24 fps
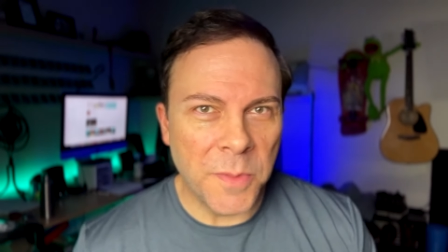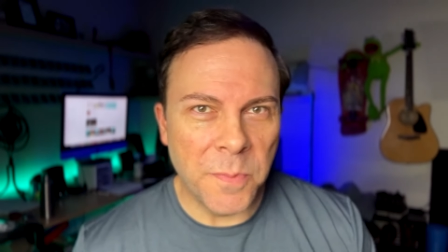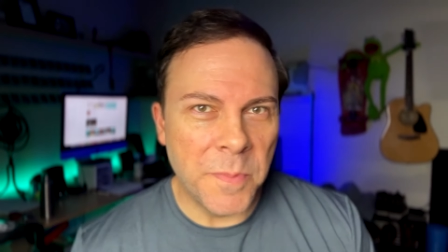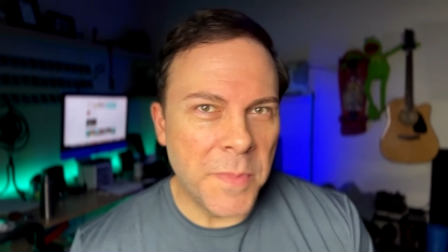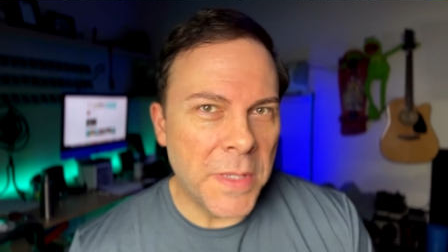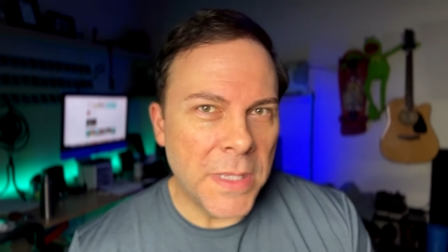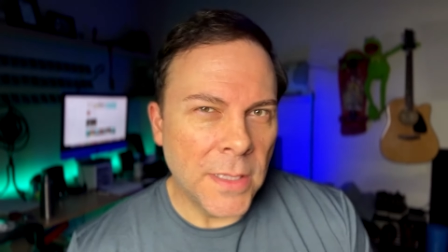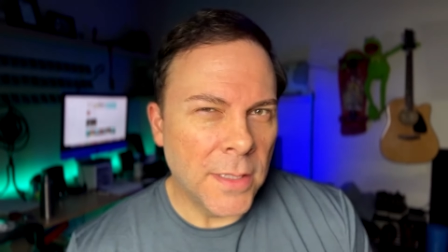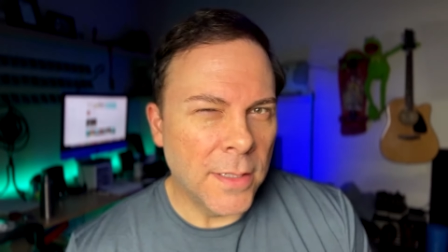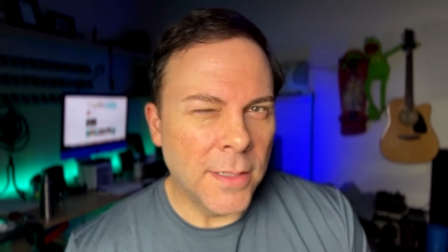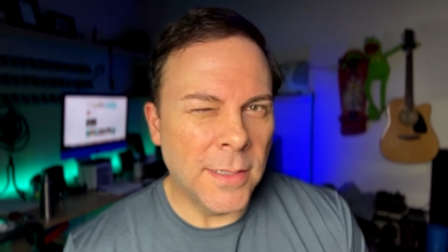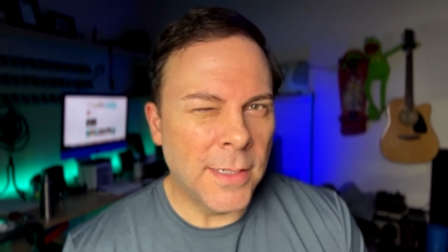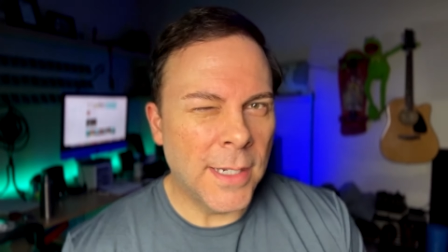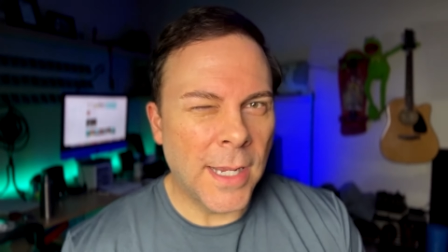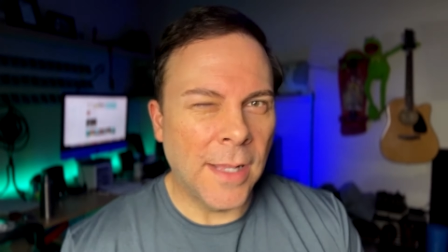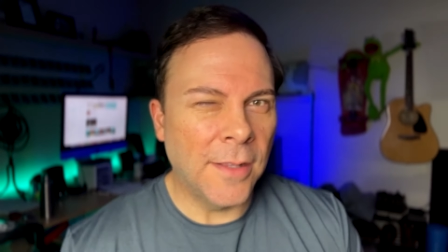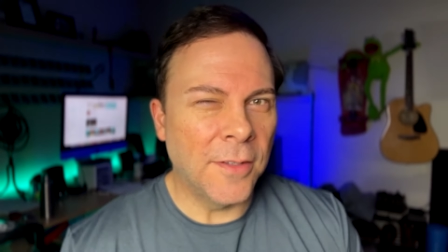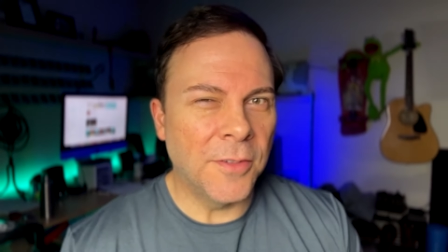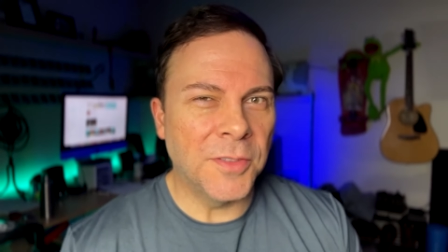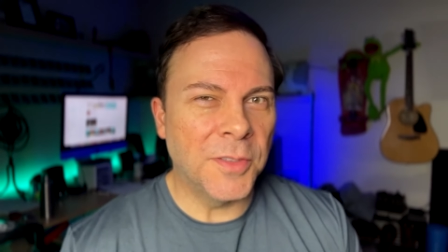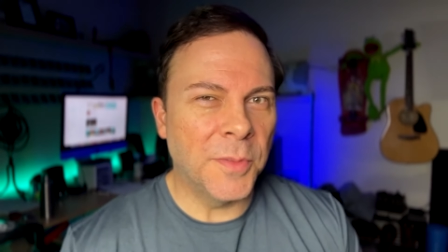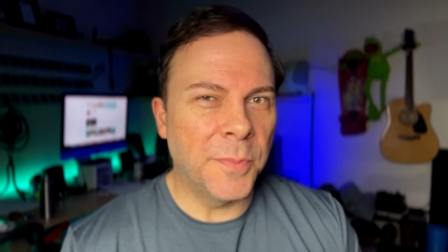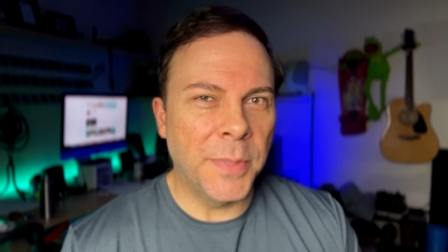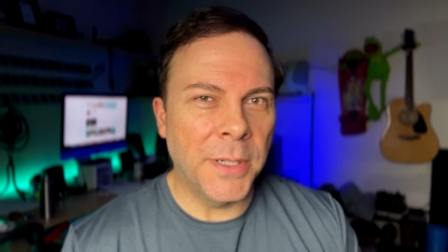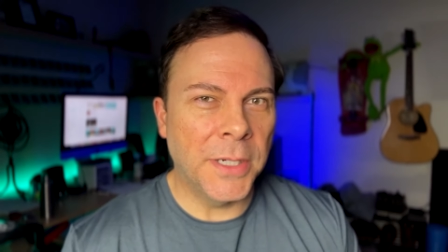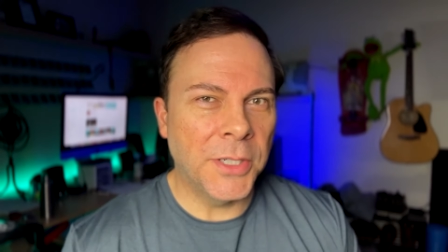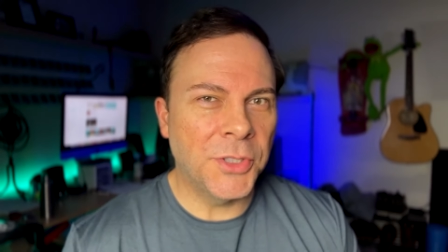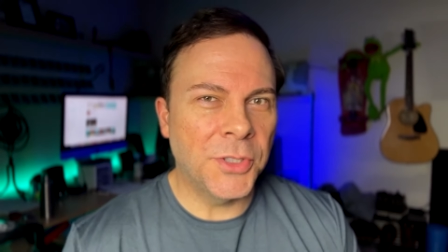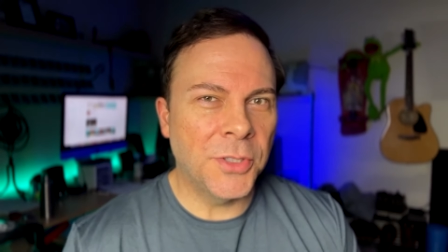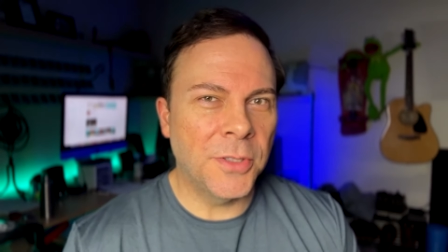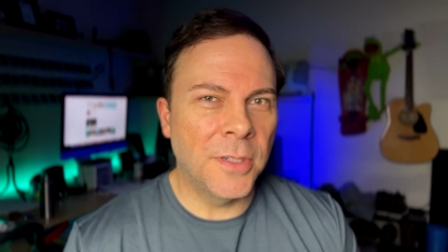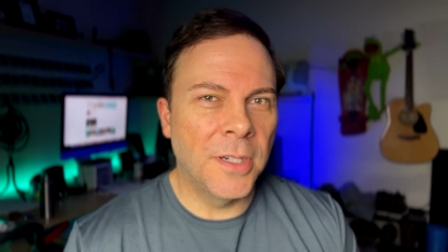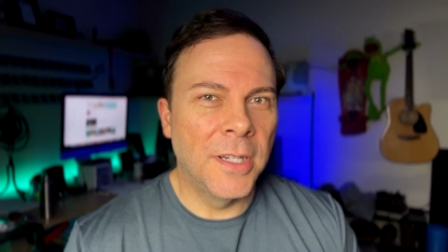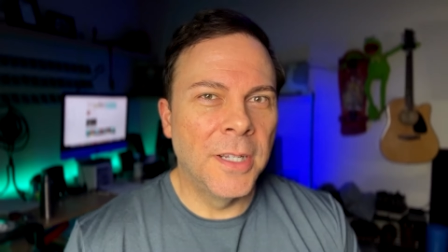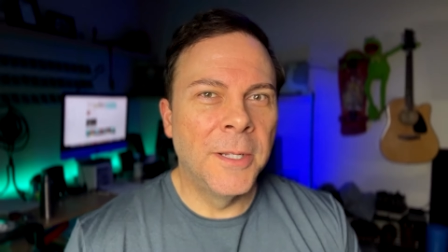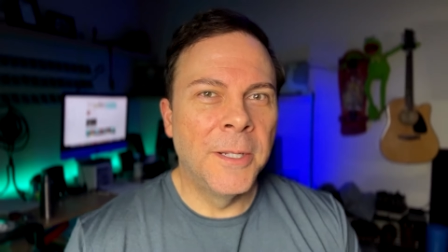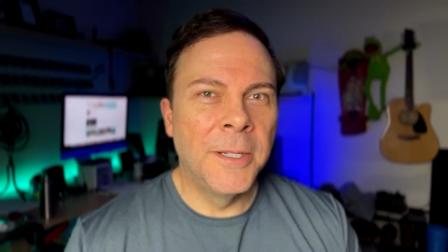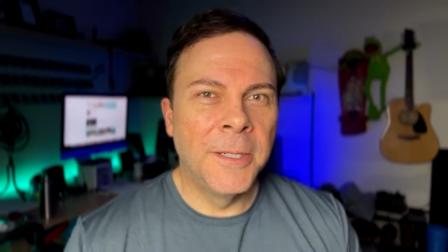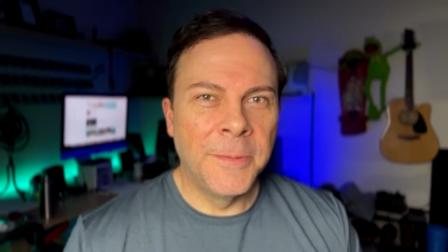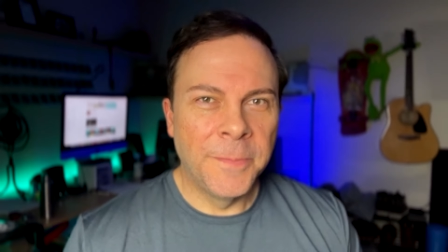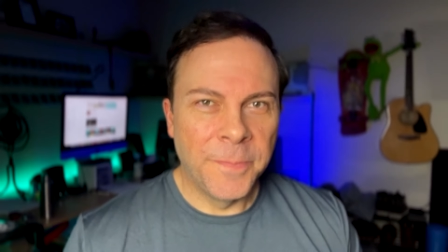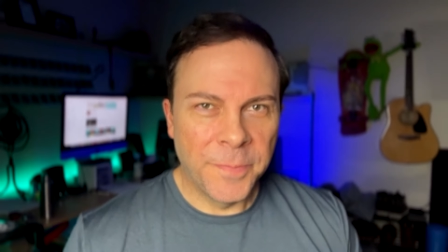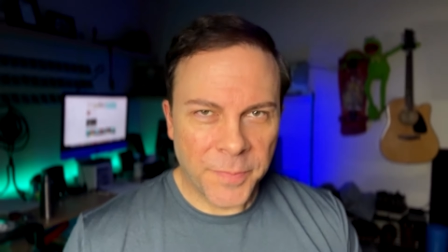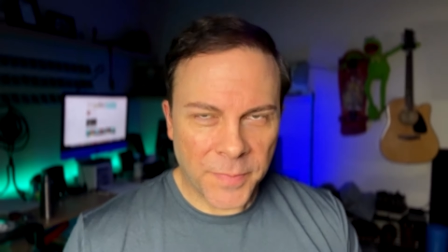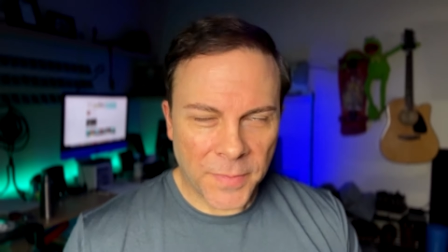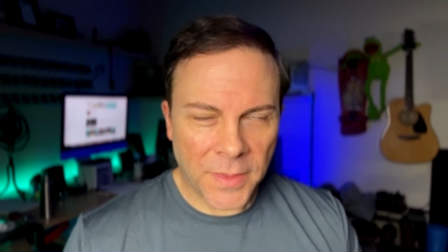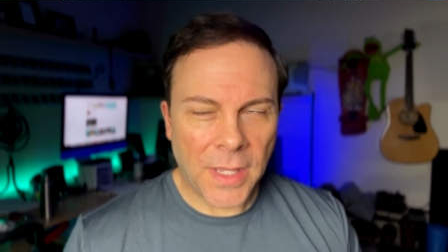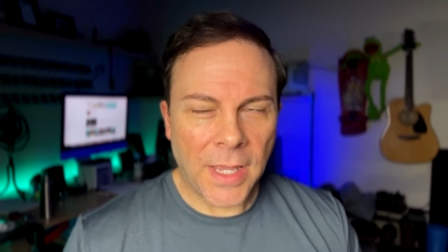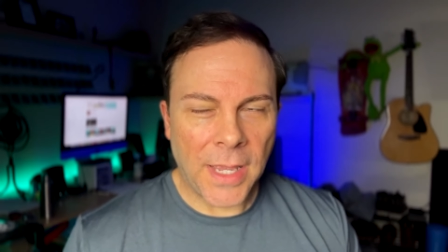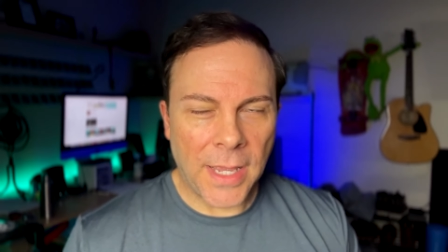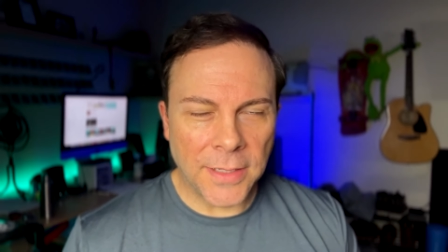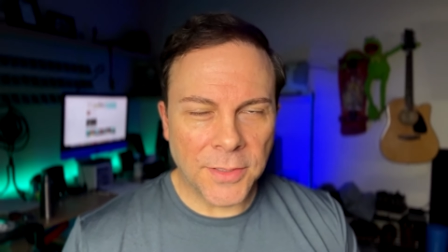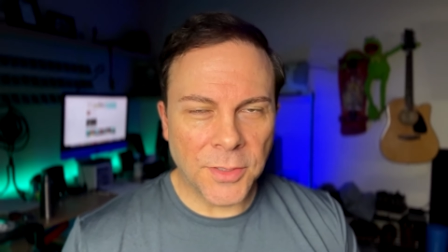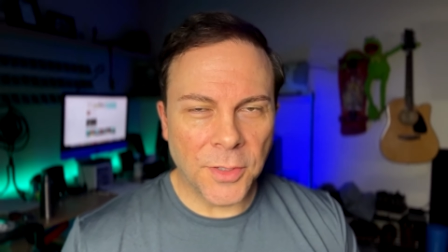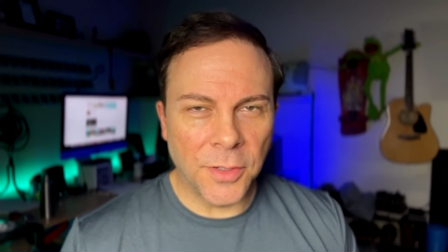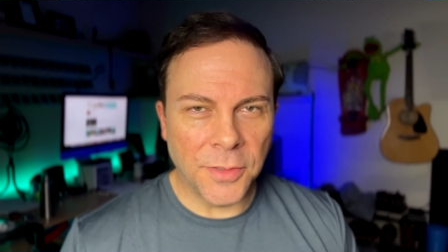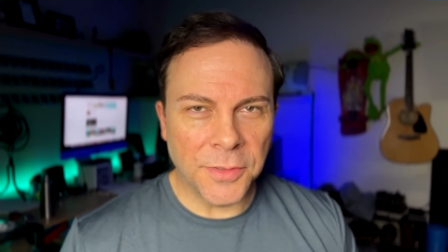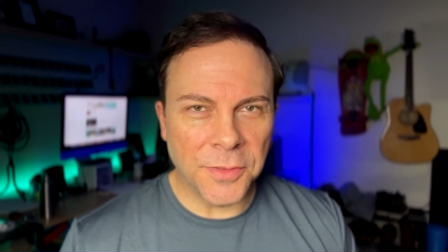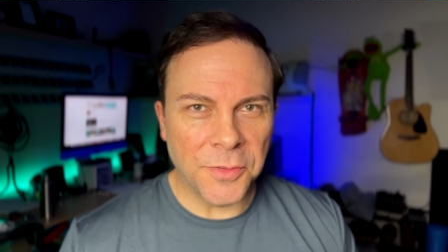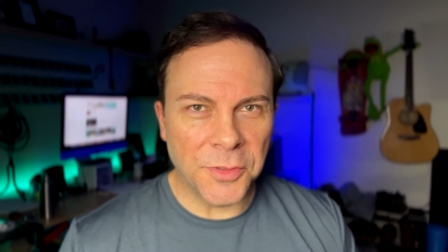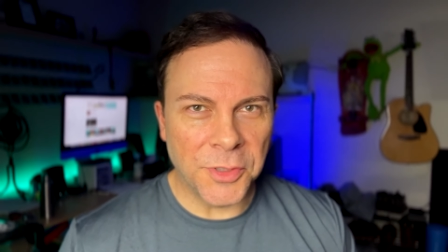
million a picture has also